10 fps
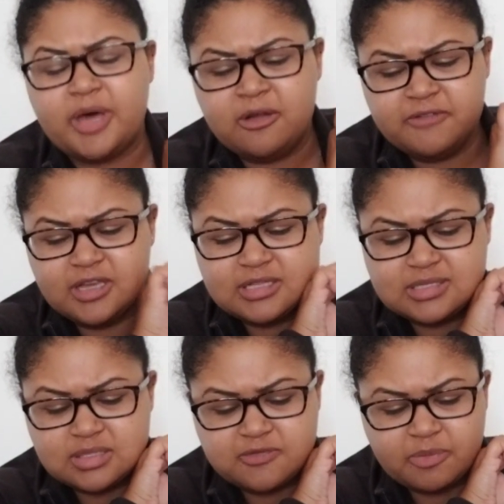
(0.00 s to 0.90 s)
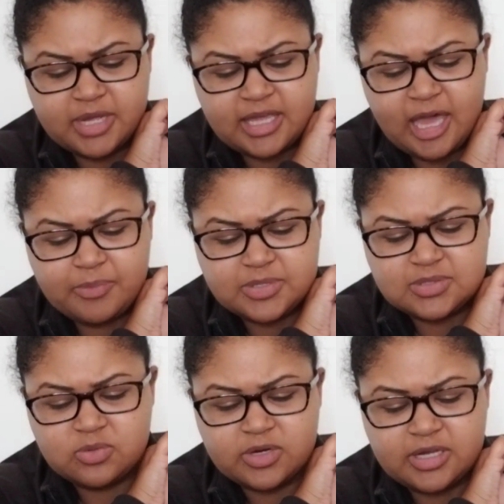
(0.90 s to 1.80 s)
I don't feel like this is for my cappies
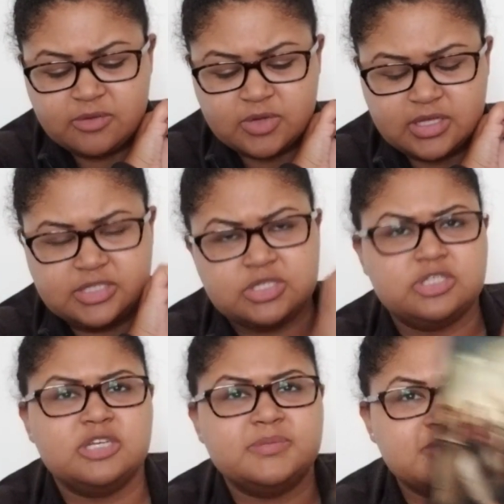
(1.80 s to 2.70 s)
who are in relationships.